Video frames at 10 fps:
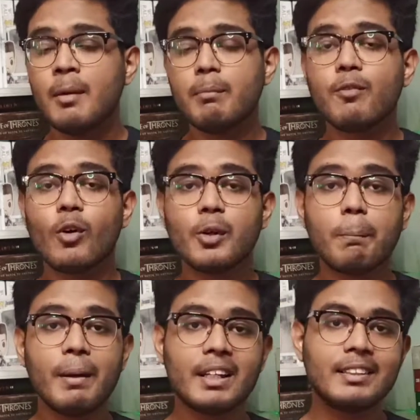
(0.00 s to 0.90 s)
before you
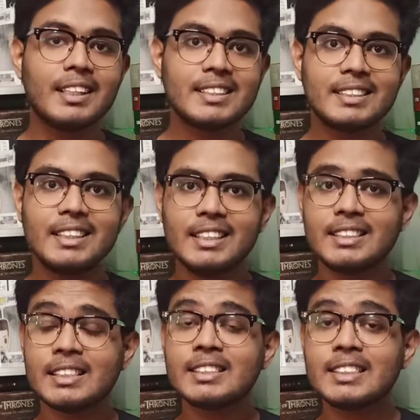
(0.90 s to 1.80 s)
pick the
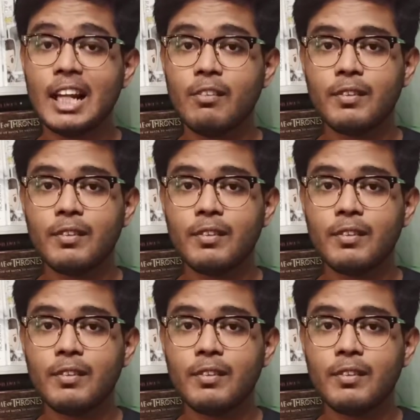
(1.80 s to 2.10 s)
series itself.